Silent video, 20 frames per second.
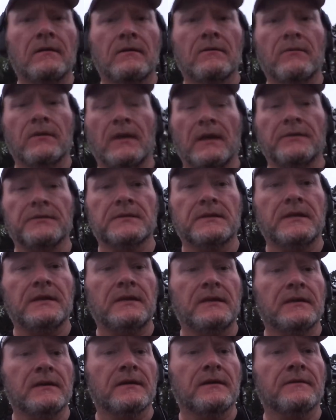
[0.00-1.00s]
Well, I was
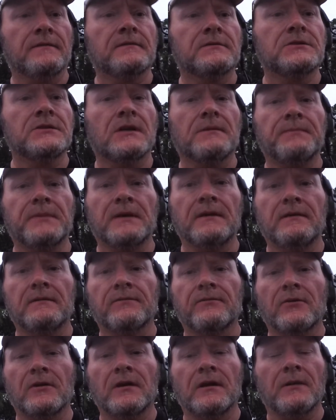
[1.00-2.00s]
getting a jumpy
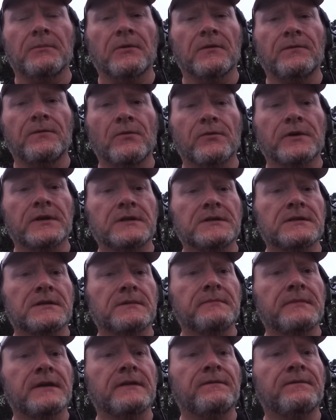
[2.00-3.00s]
from upper forties to
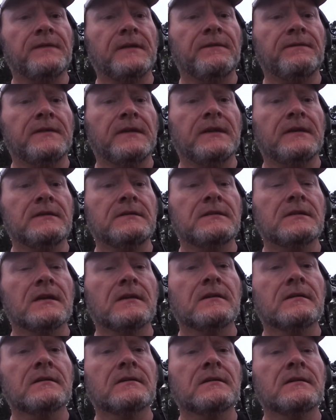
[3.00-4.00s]
mid fifties,
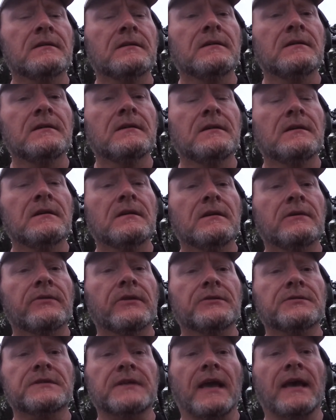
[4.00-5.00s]
real
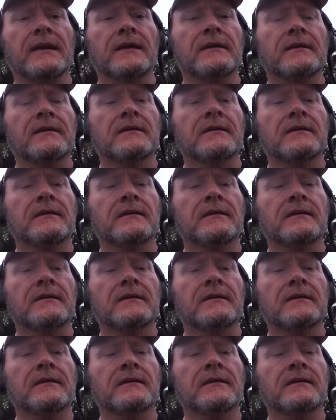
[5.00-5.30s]
static